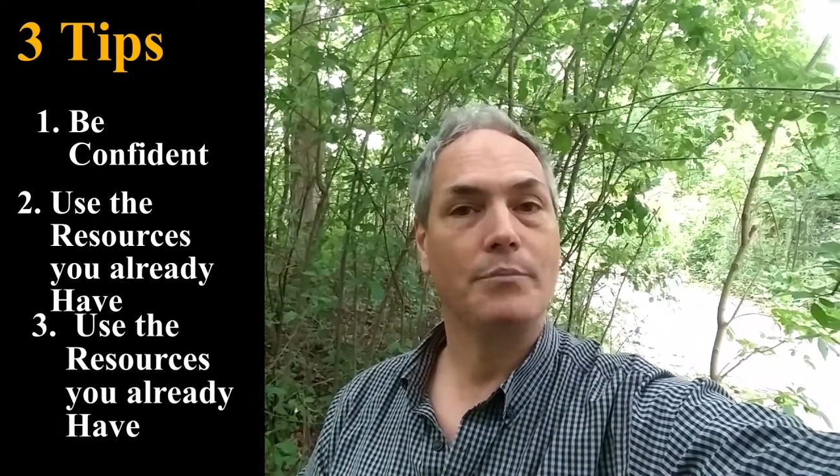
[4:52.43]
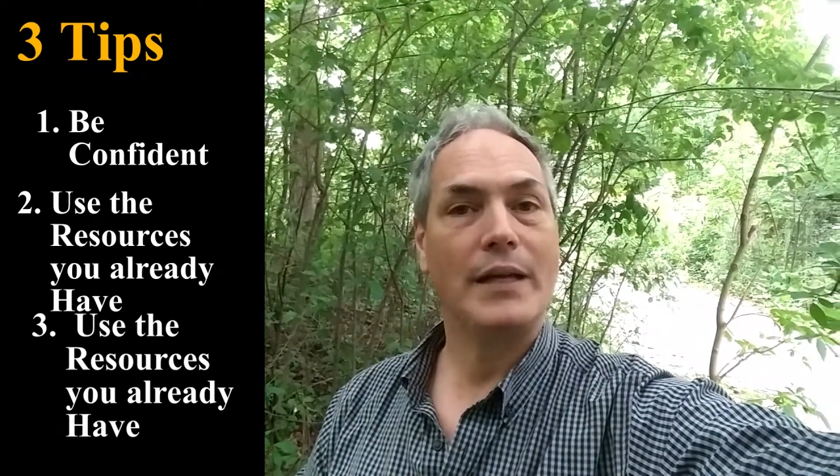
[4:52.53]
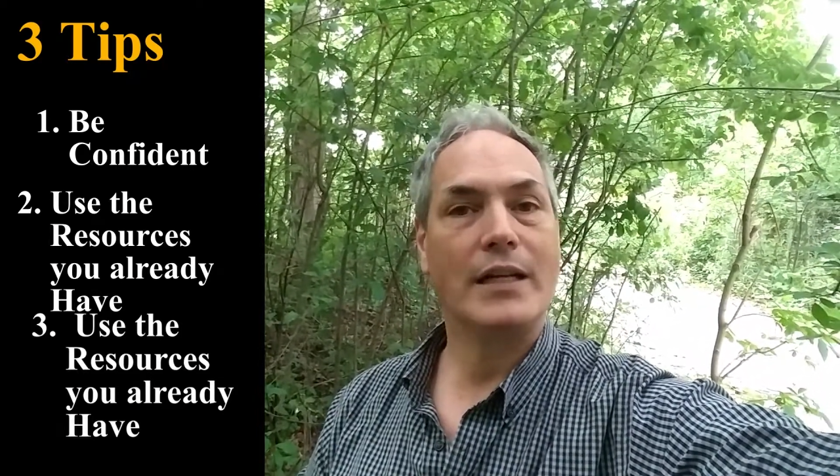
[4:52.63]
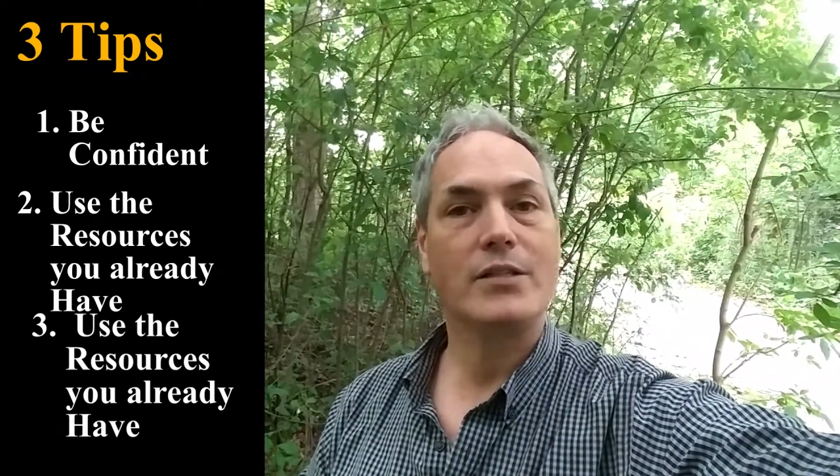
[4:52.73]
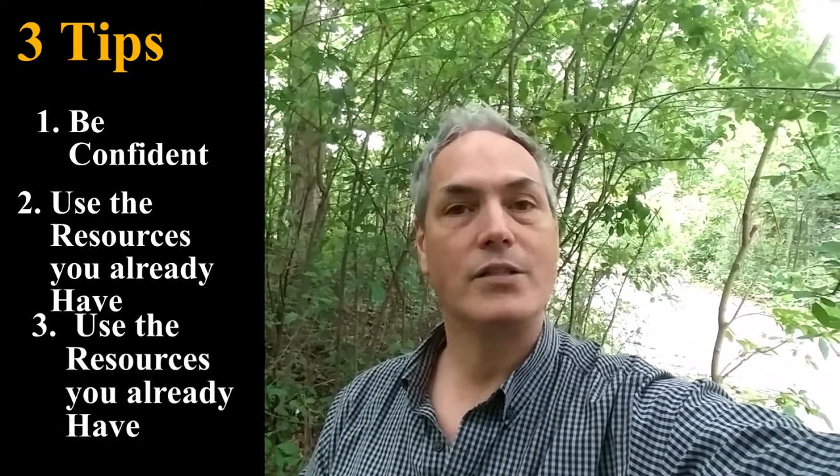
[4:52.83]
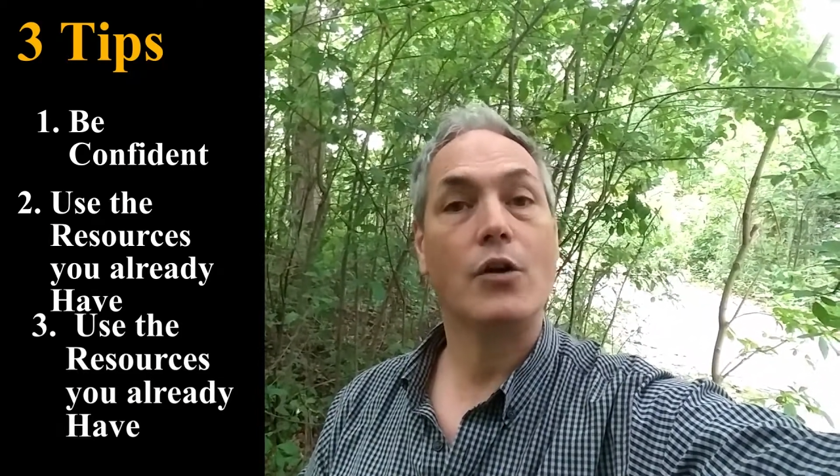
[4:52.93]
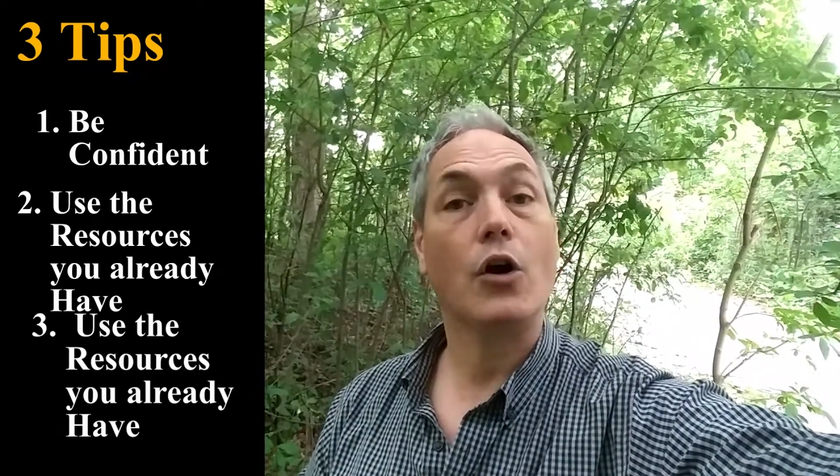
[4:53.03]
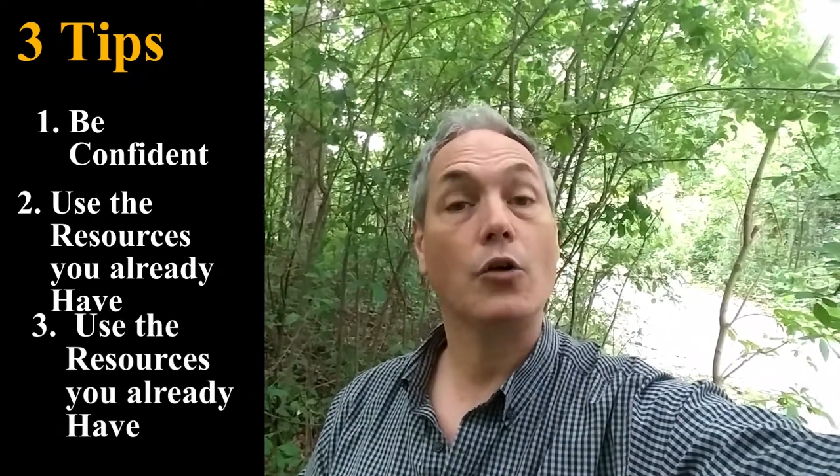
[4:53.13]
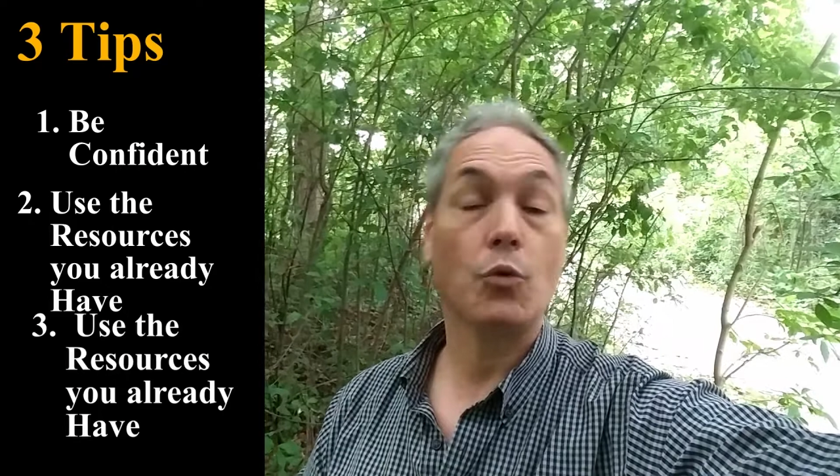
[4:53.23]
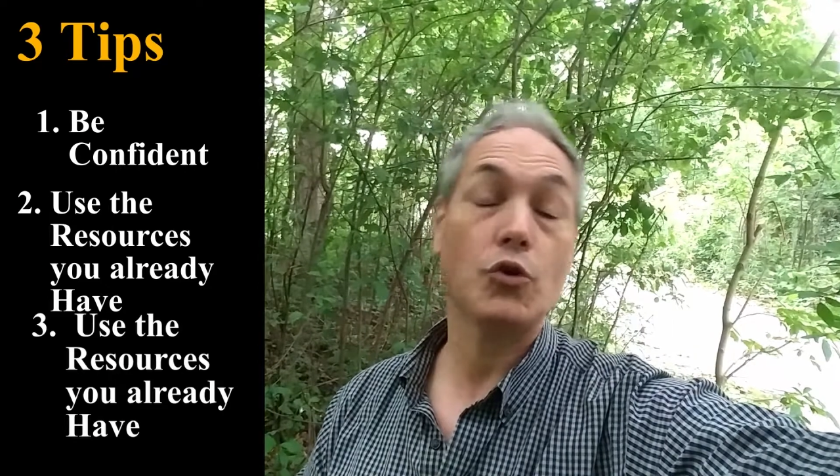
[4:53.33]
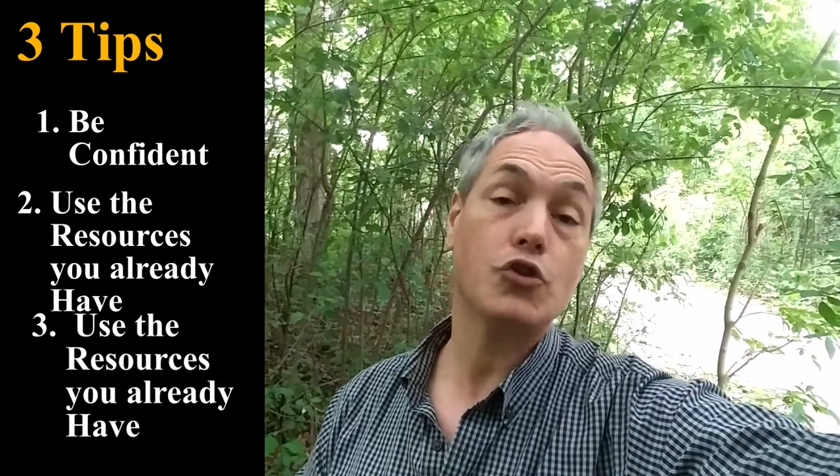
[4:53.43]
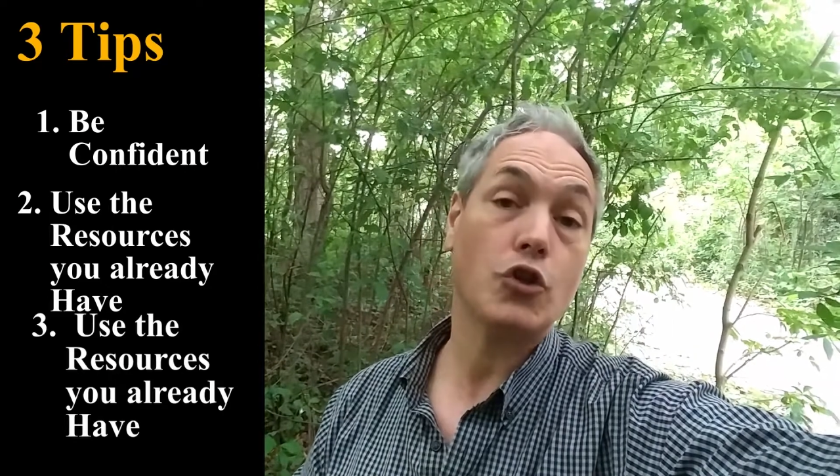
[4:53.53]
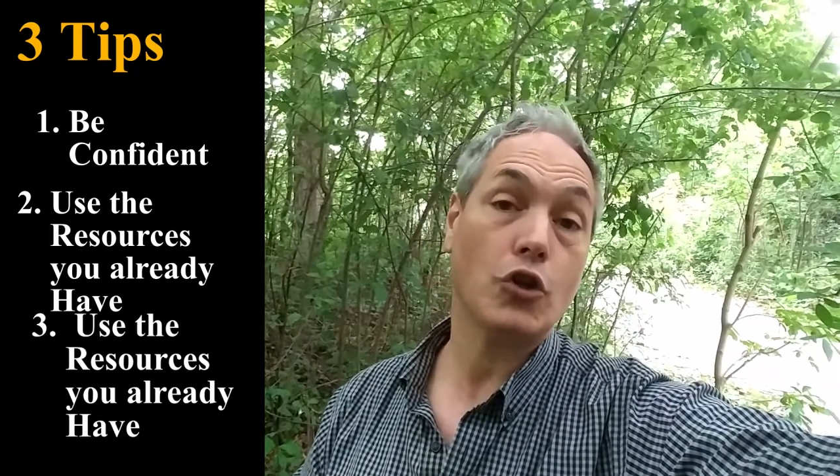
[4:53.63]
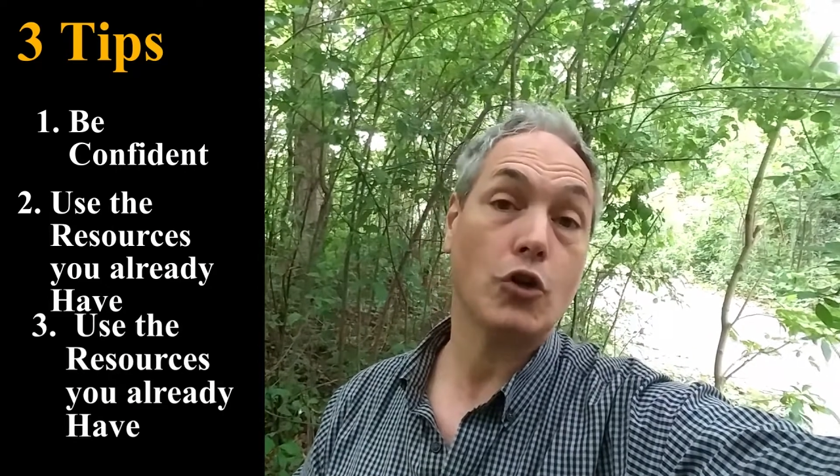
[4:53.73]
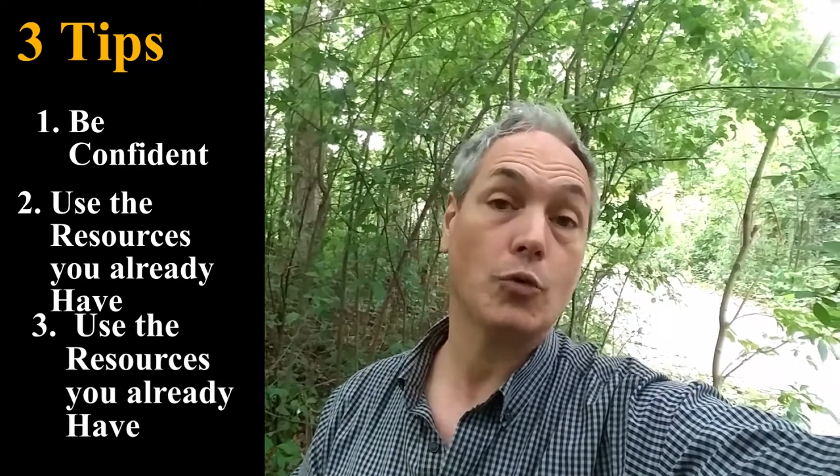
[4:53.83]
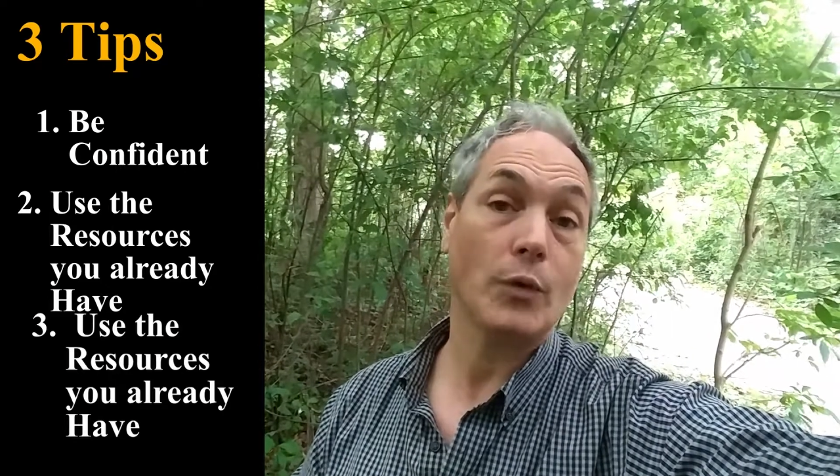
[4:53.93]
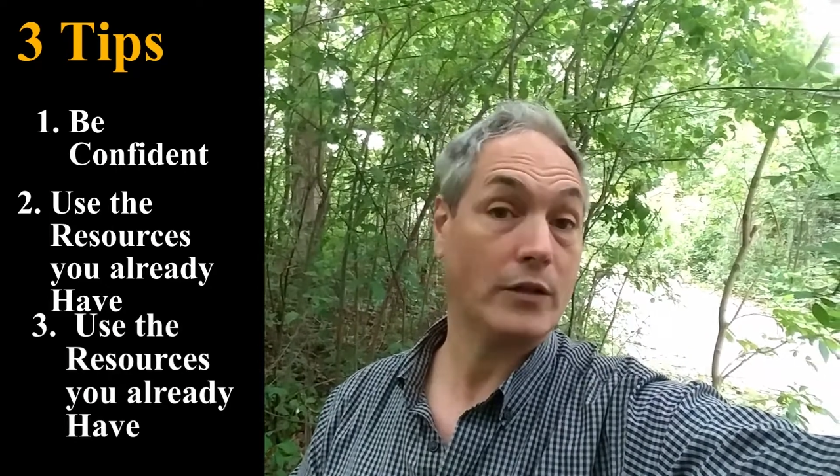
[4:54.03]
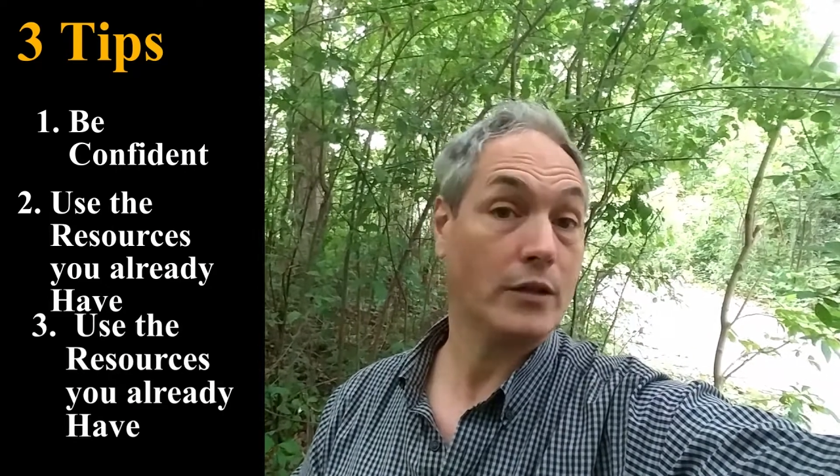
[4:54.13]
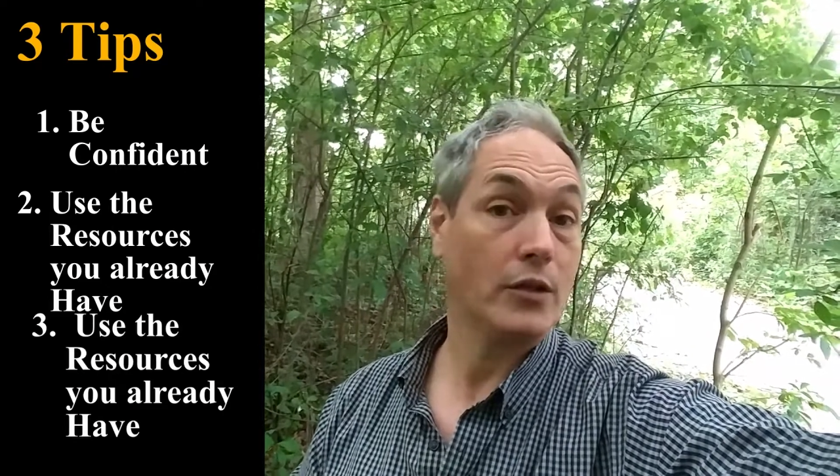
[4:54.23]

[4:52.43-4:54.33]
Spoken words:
because once you know what